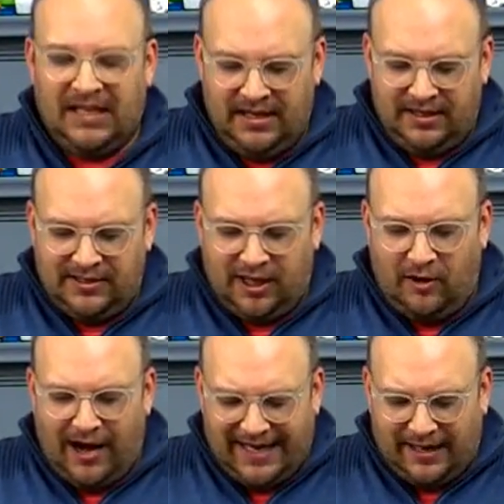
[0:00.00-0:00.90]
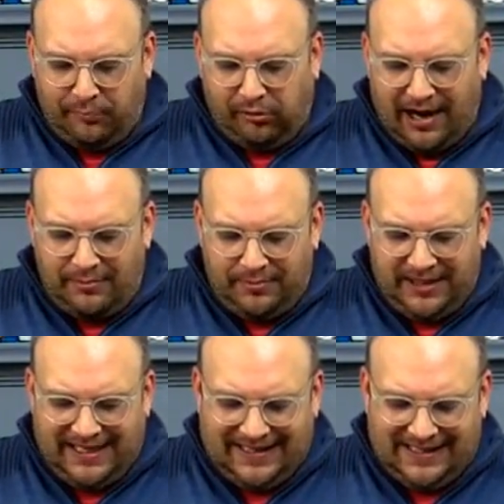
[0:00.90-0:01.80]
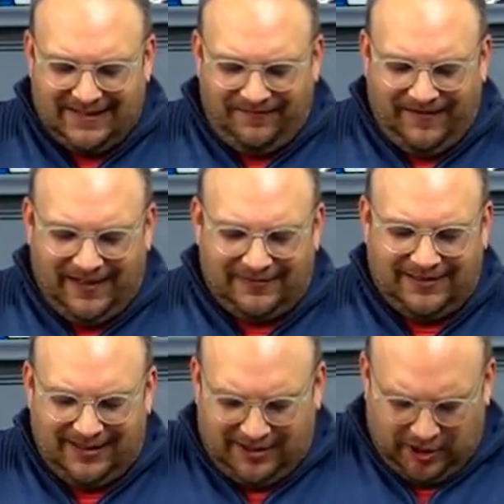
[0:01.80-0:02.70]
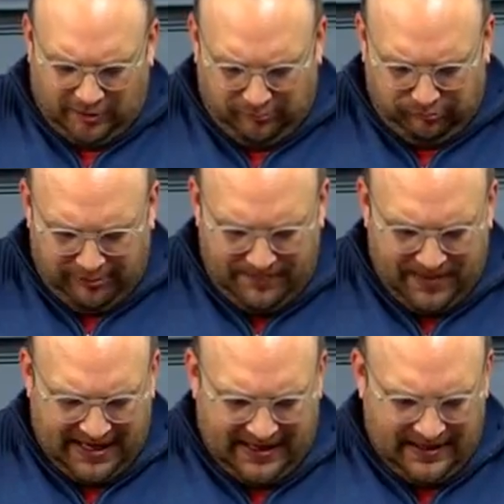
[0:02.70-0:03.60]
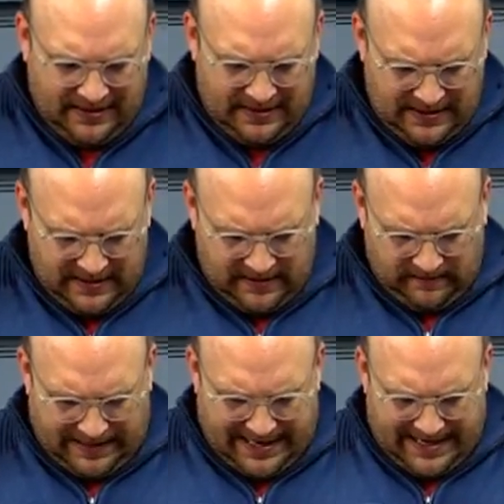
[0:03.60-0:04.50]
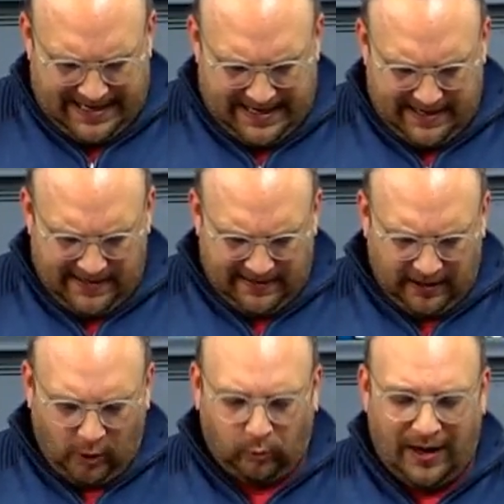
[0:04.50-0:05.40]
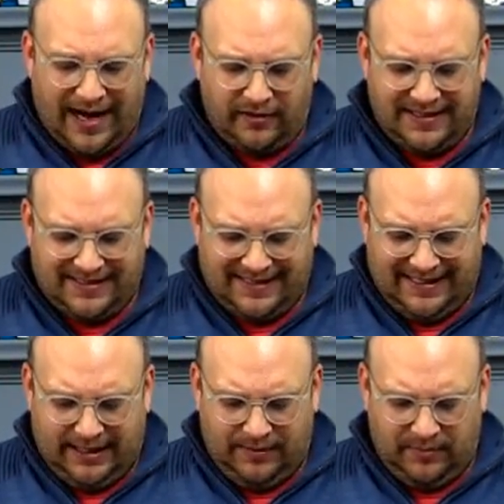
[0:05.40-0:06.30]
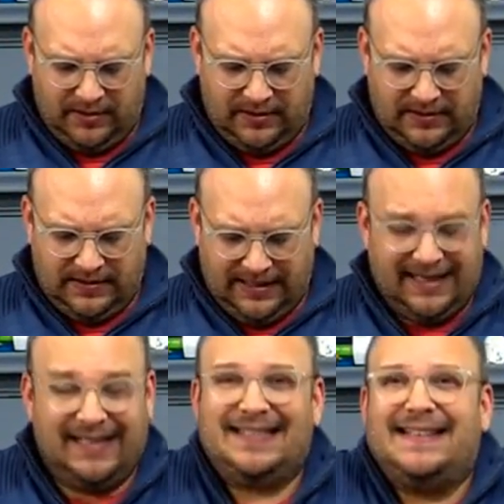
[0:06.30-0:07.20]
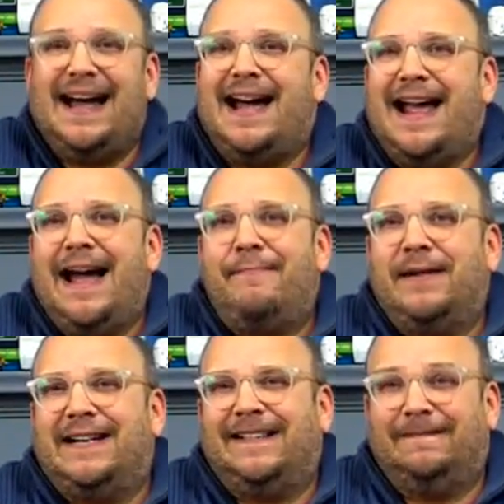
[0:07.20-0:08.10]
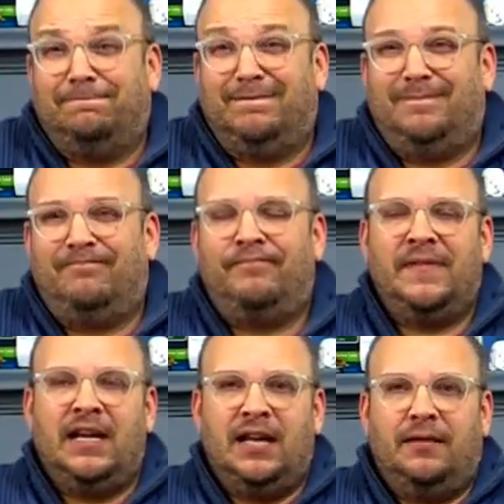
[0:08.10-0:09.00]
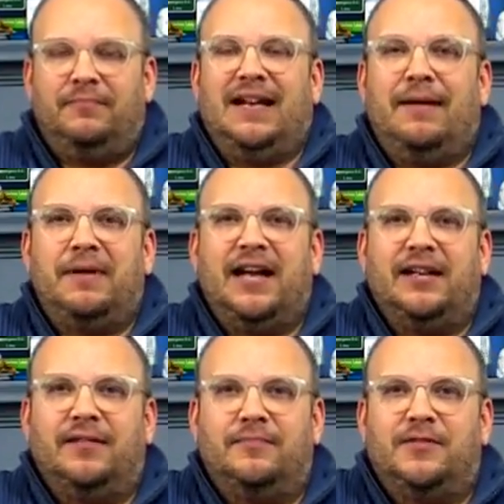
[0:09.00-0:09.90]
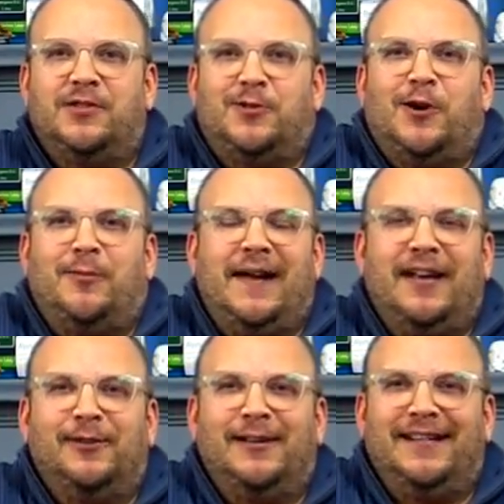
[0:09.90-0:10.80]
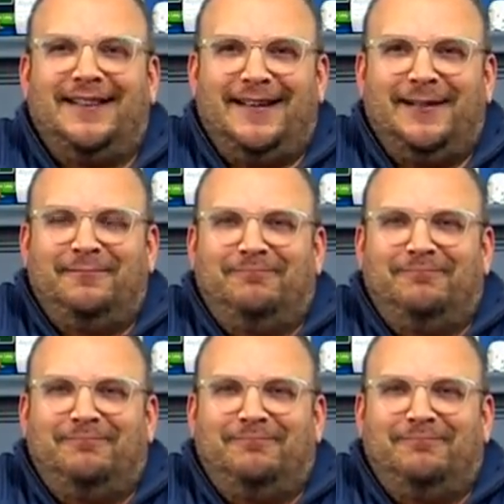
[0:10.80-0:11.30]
So I could probably get this felt to start ripping right here around the seam and it's not happening. I mean, I'm not a strong man or anything.